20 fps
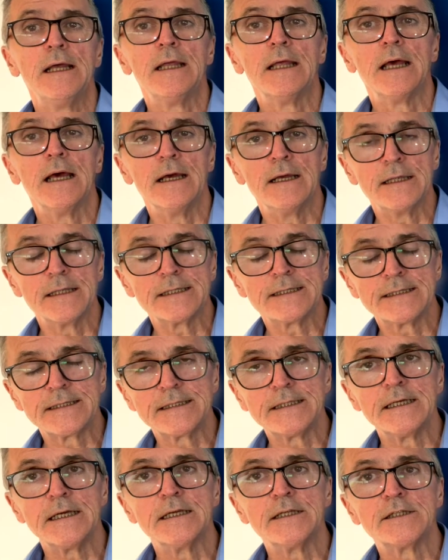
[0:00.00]

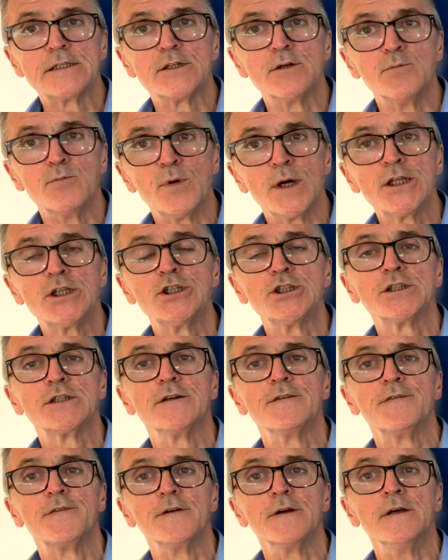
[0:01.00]
to
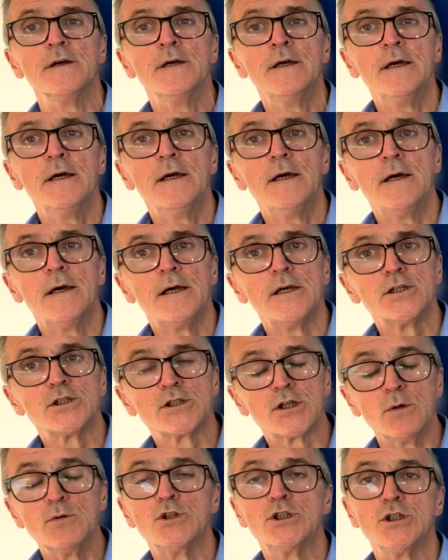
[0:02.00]
register for
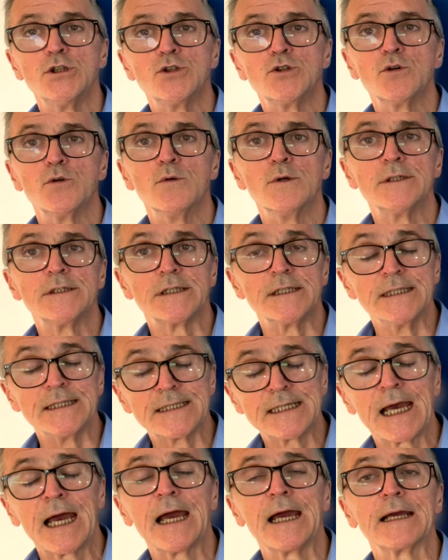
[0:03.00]
social insurance and
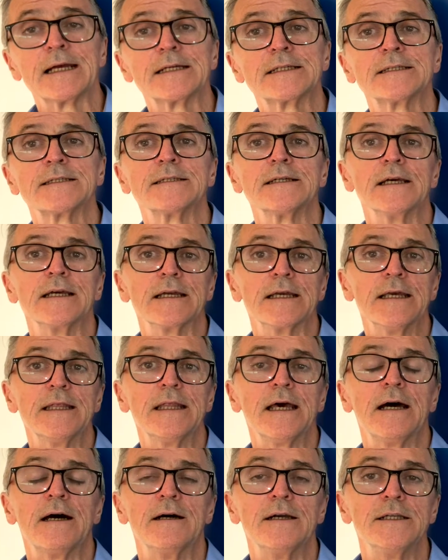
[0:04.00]
tax and get
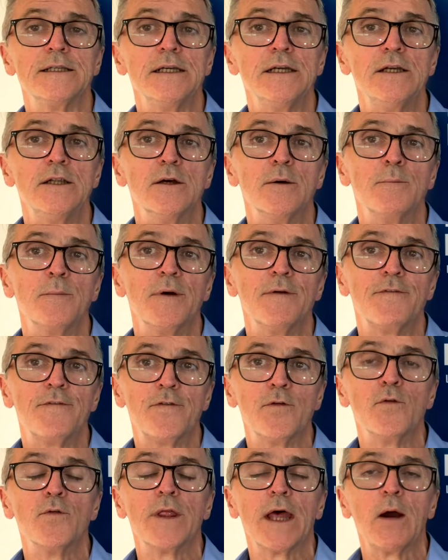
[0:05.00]
that ID number
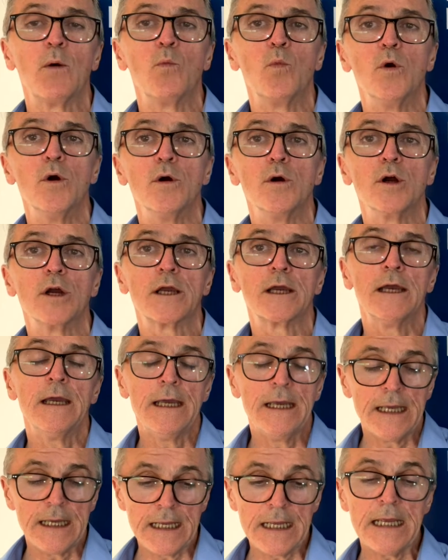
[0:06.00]
for that work
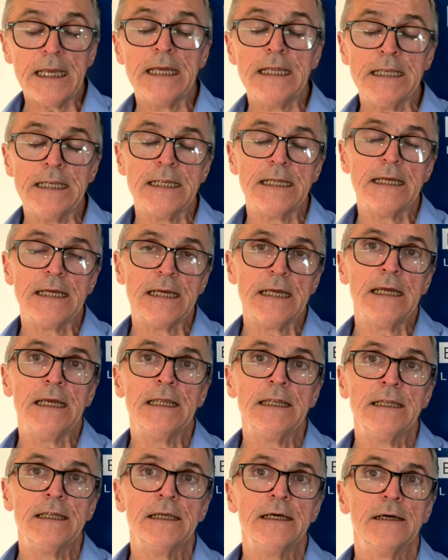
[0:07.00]

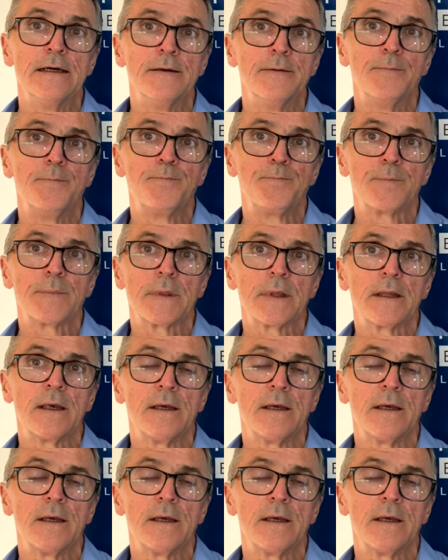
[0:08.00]
in